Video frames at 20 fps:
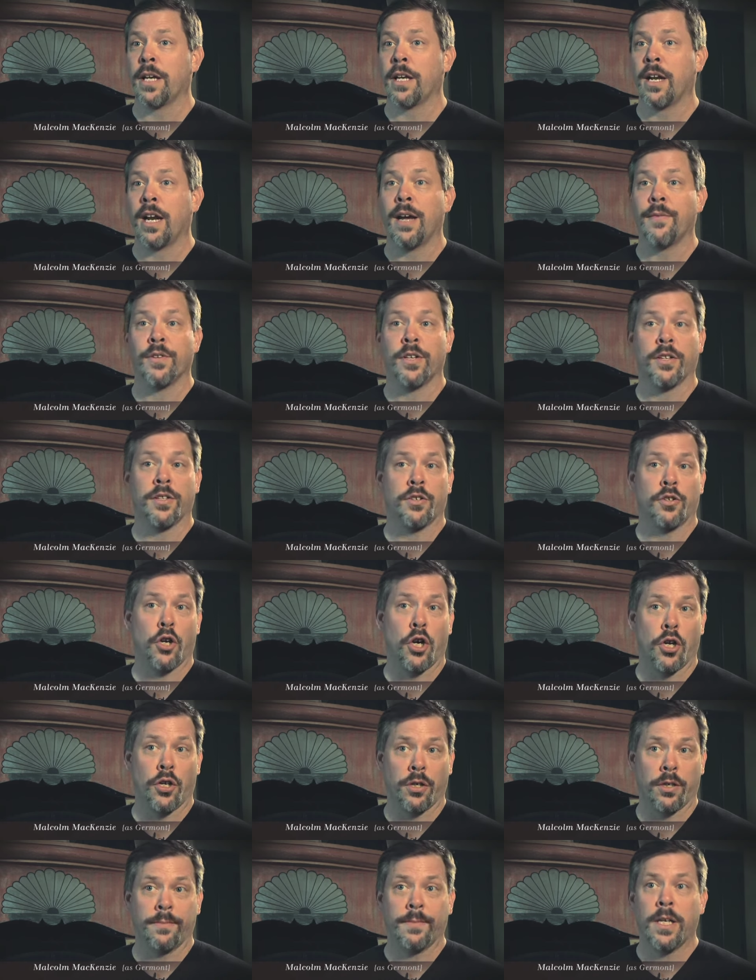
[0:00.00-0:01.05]
And I have another
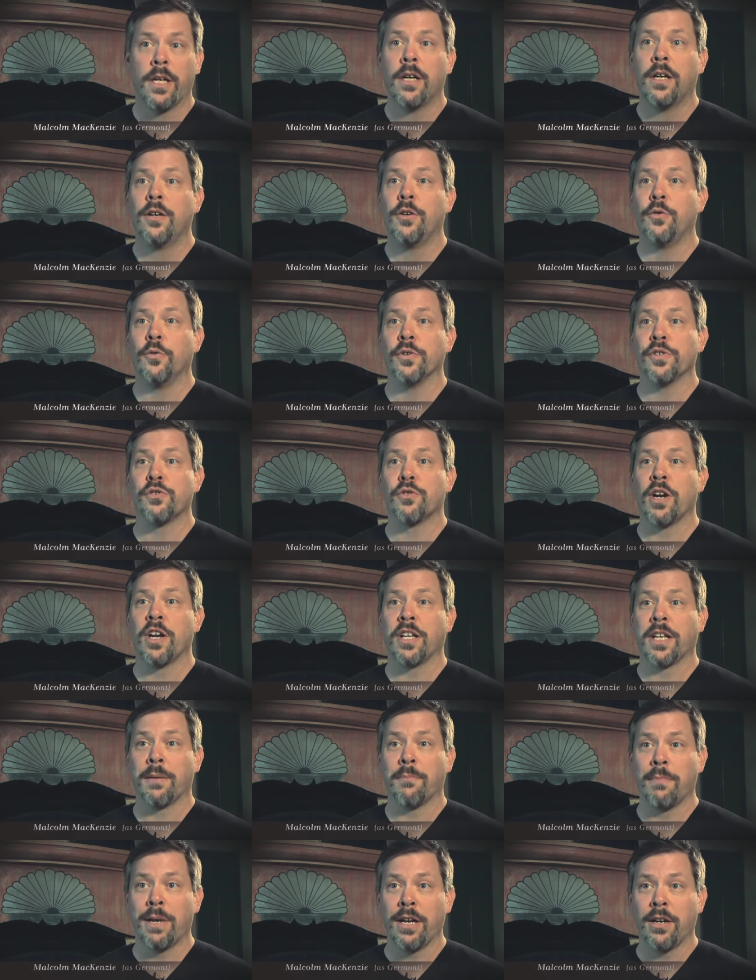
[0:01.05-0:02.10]
daughter who is trying to
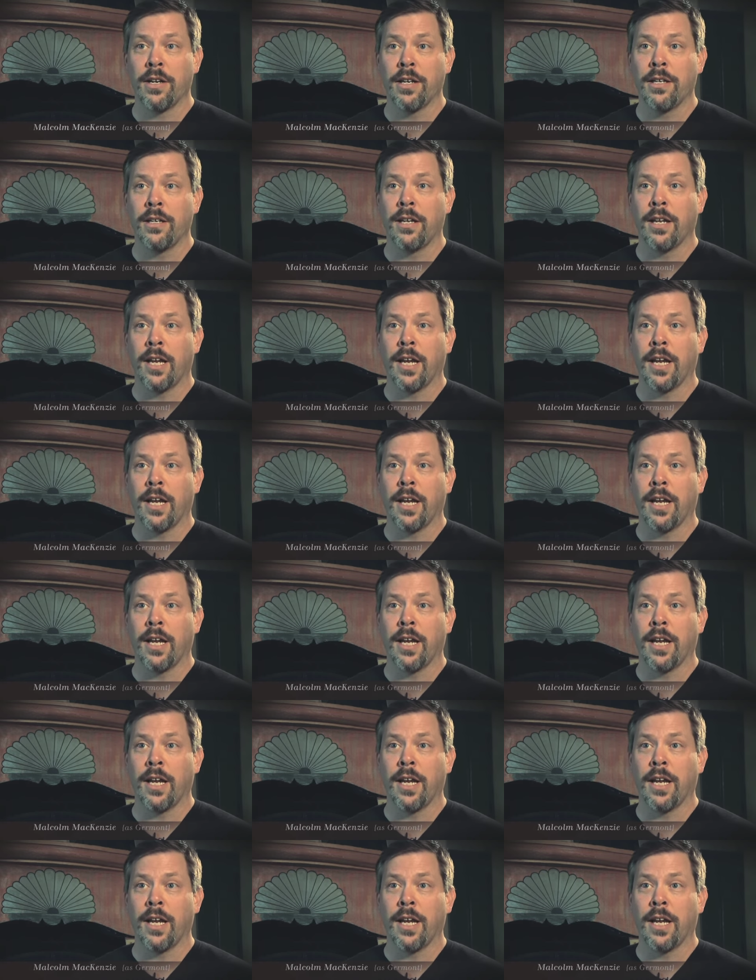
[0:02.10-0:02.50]
get married,